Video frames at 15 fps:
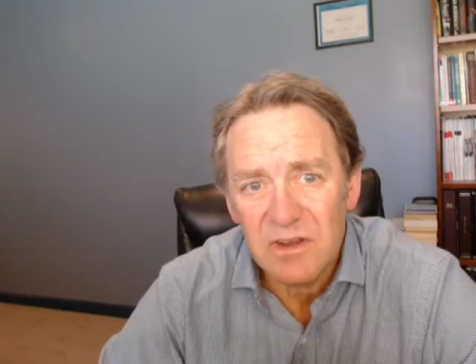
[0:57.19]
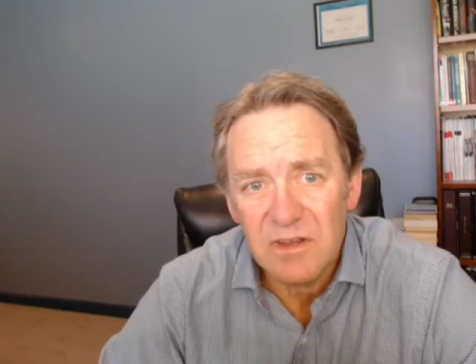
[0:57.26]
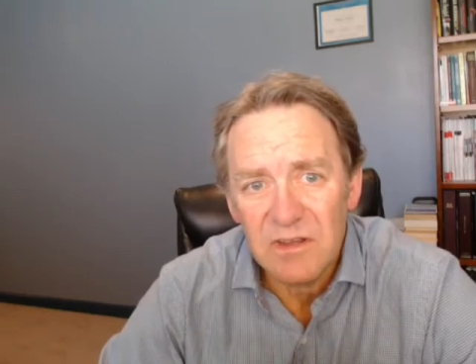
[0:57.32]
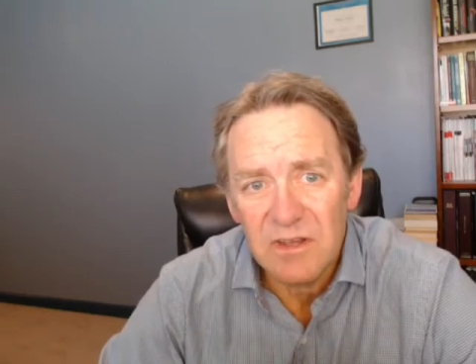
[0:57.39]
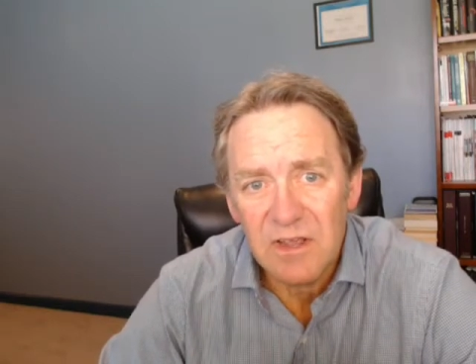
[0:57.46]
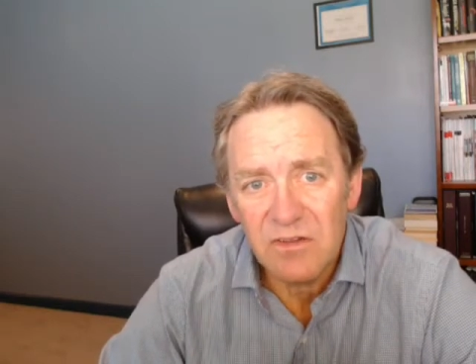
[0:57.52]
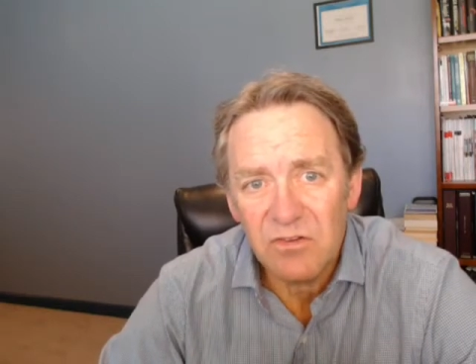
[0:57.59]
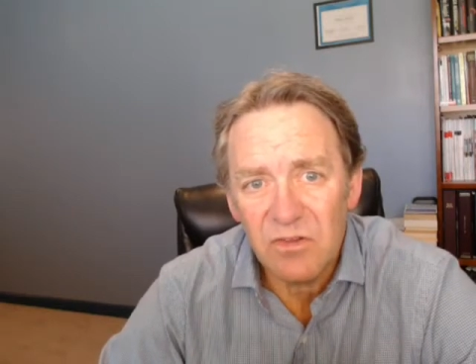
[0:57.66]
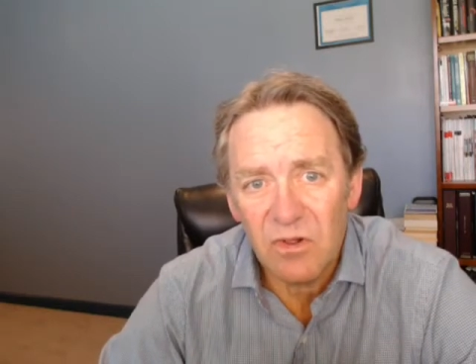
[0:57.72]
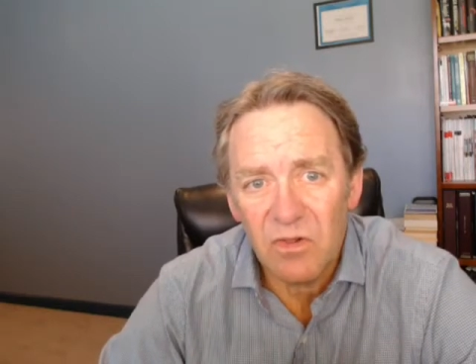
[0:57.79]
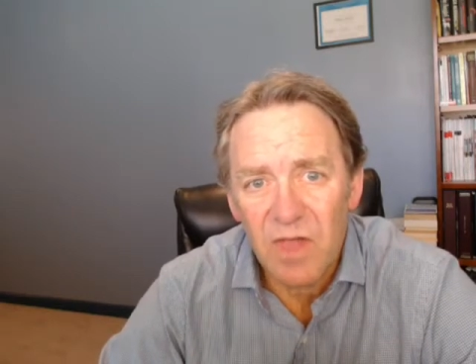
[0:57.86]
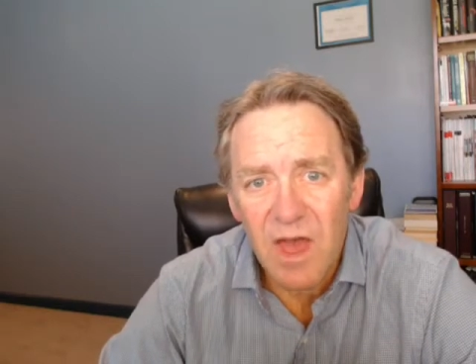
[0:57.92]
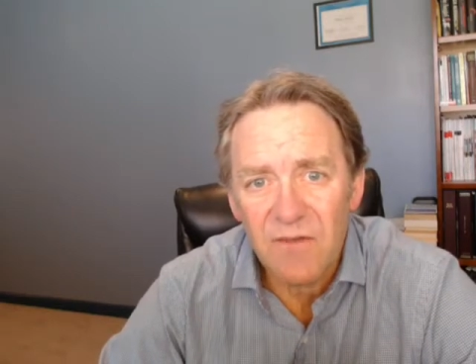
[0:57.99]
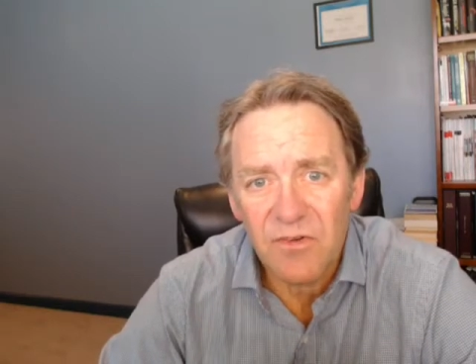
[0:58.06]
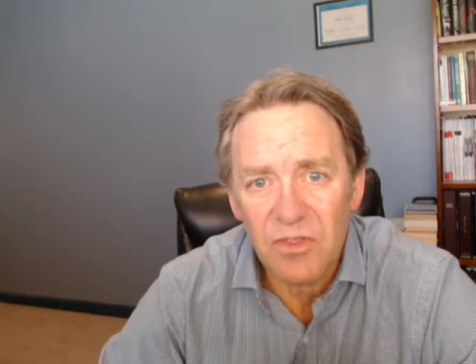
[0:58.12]
I still
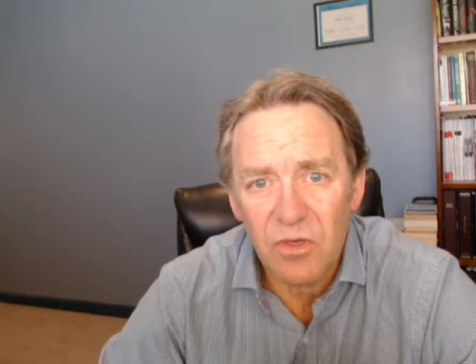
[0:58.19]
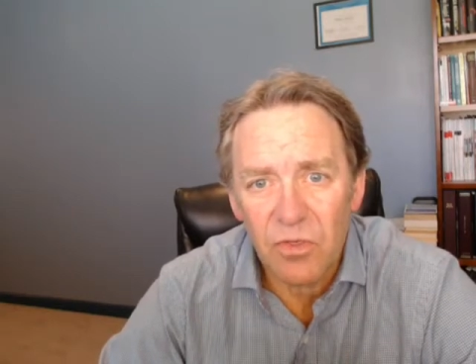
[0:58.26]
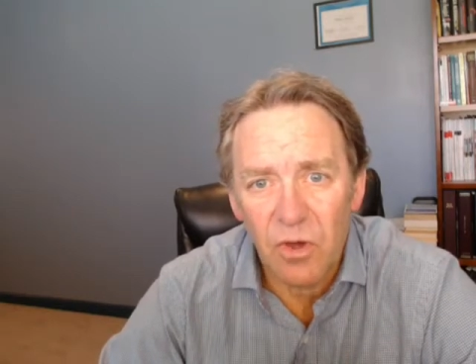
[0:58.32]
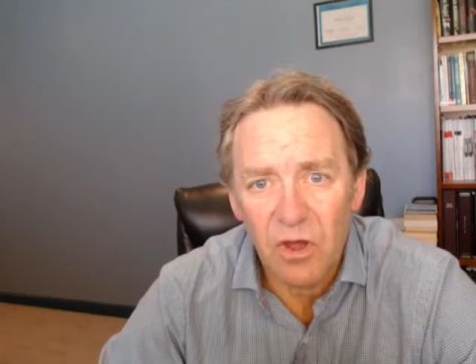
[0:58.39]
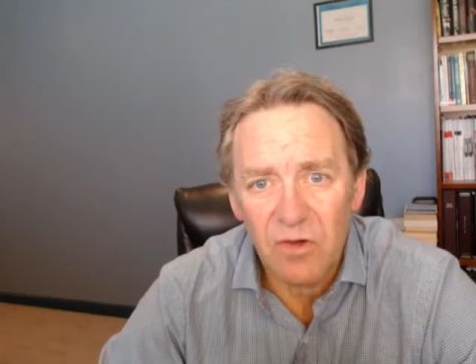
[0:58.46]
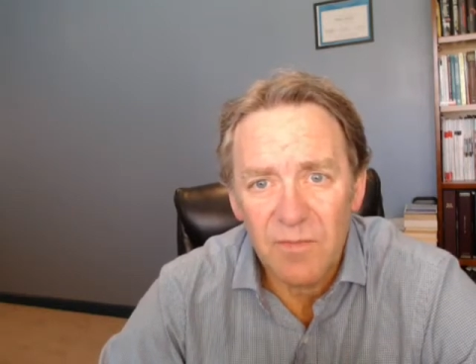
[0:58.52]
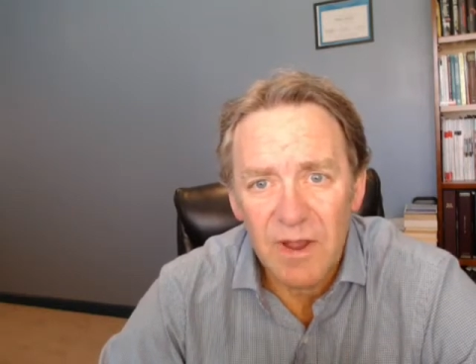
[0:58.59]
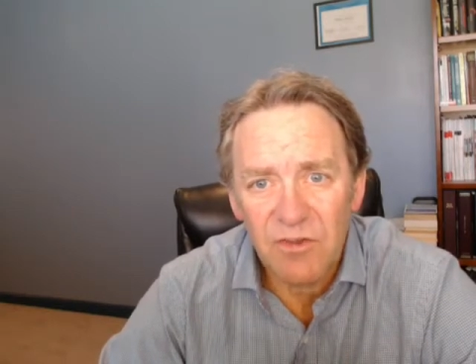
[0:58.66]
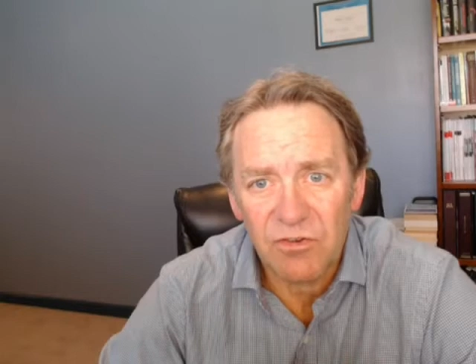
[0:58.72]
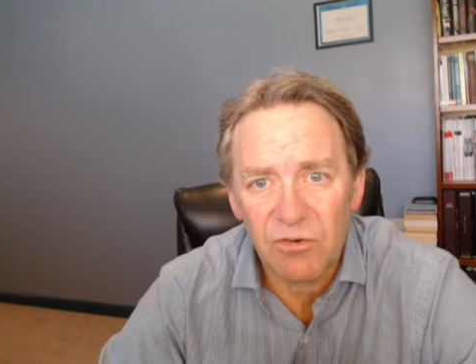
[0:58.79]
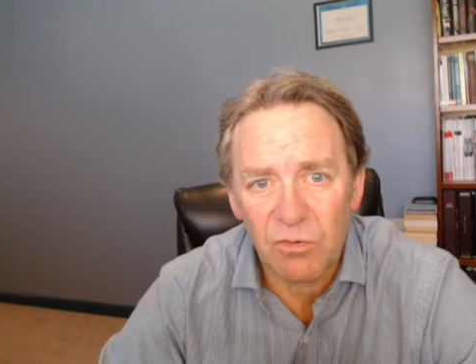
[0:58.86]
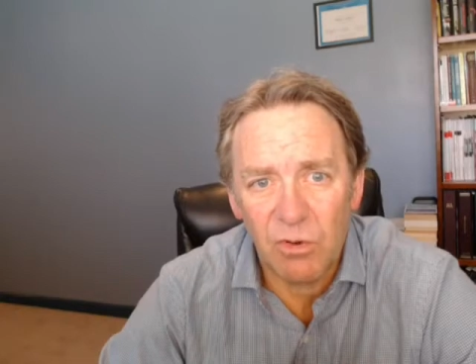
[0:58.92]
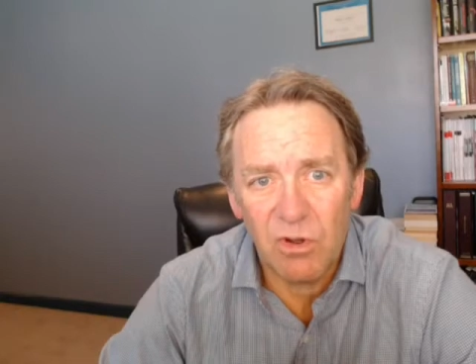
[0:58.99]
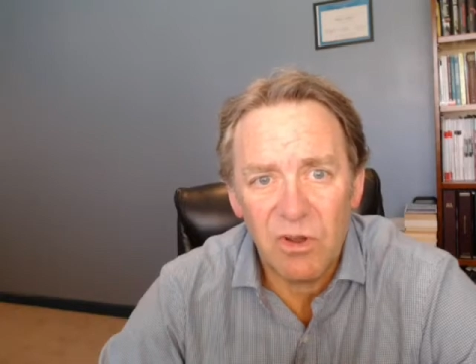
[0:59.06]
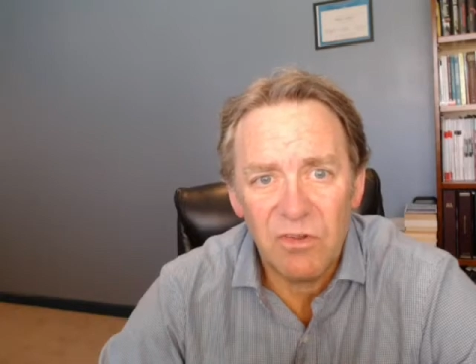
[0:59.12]
laugh at the thought of my
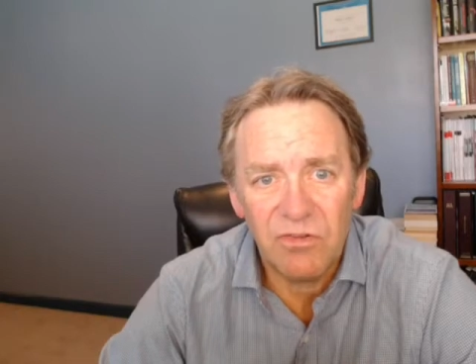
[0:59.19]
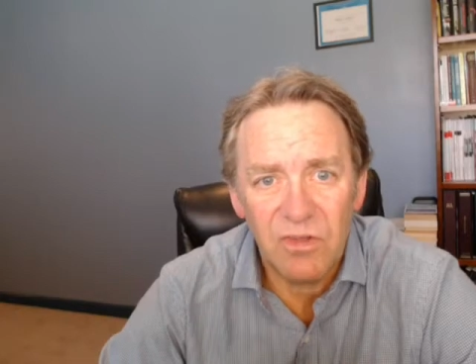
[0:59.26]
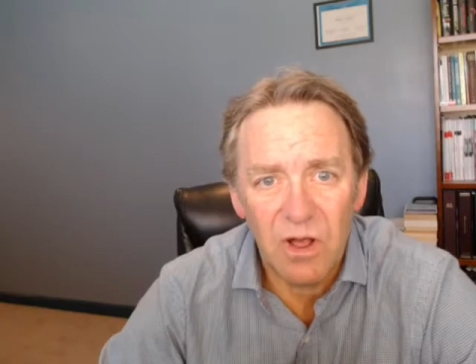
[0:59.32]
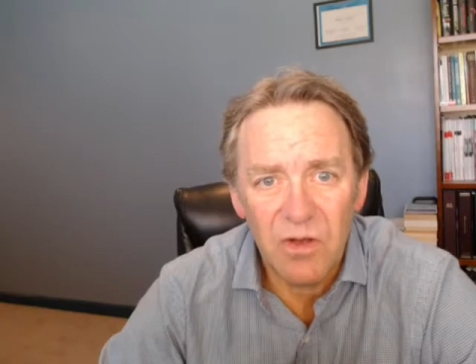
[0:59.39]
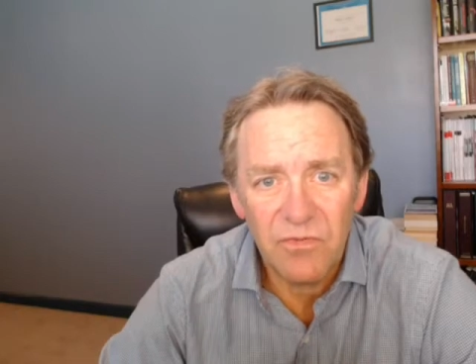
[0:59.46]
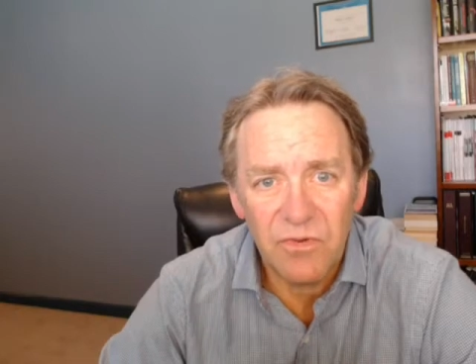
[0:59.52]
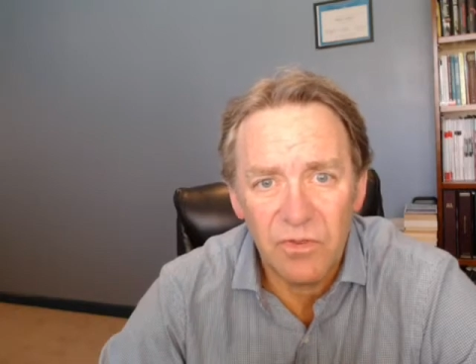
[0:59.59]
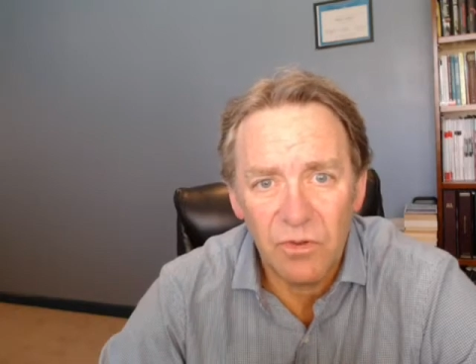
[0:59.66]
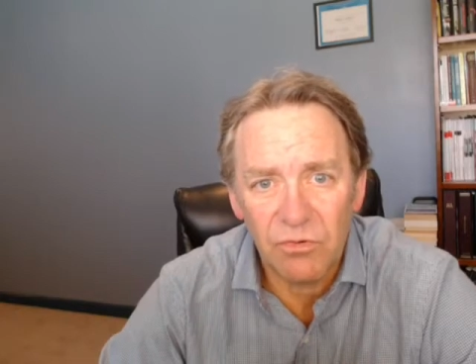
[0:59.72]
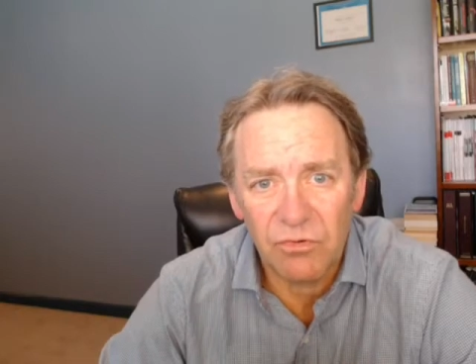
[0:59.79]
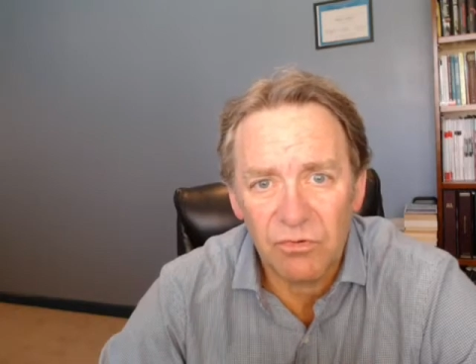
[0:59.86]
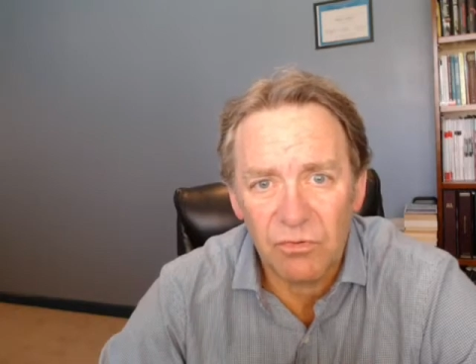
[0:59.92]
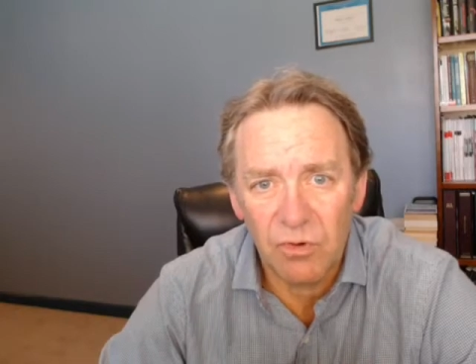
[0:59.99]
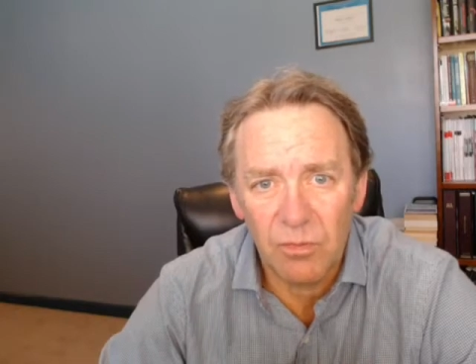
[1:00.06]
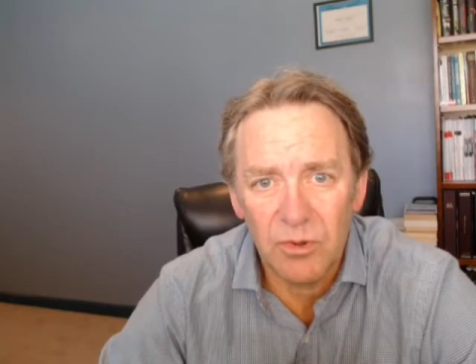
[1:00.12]
scrawny self in those
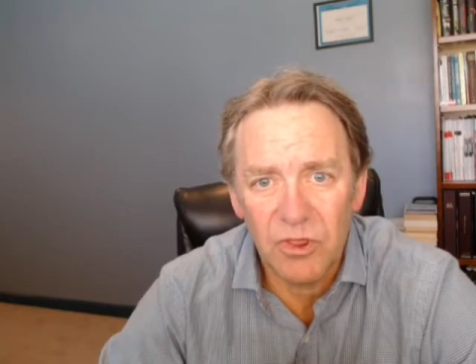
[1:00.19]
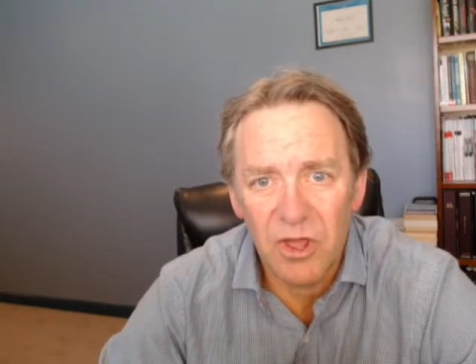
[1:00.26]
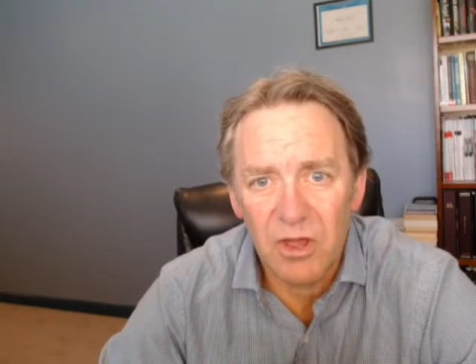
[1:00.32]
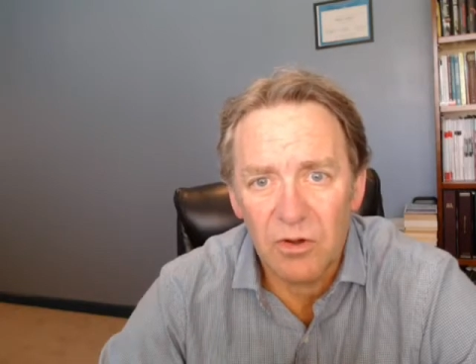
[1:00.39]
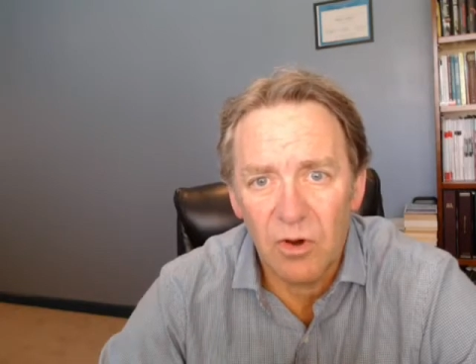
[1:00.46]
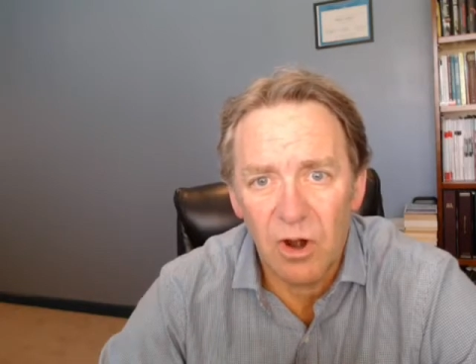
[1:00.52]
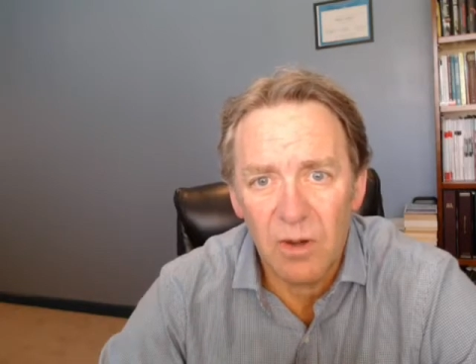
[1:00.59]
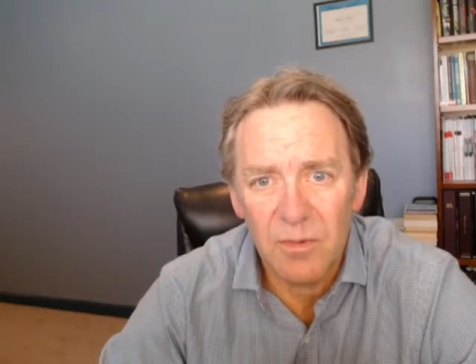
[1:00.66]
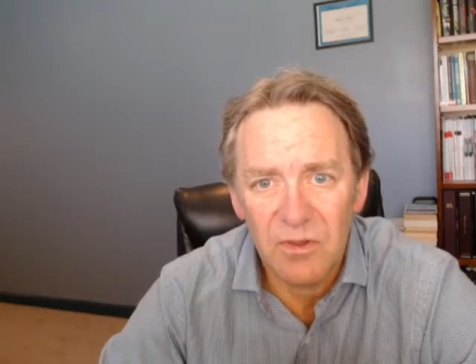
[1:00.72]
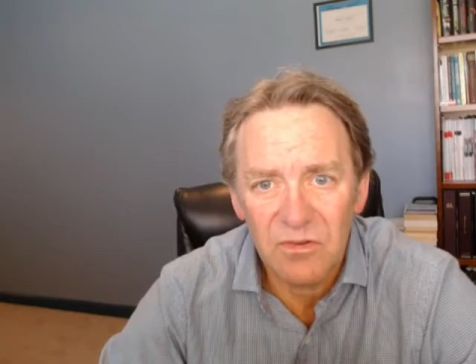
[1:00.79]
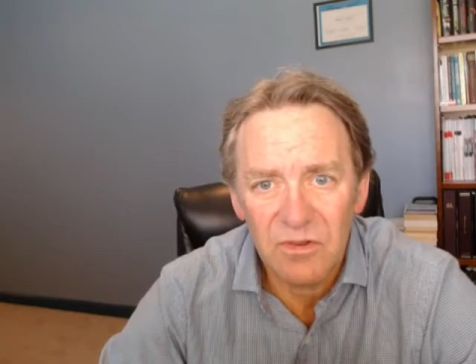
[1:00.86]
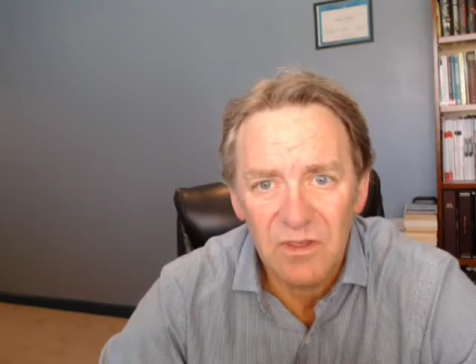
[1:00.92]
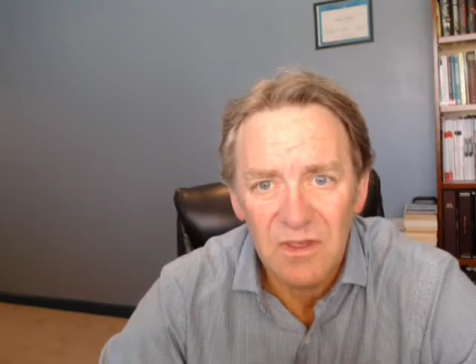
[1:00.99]
scribbled on garments.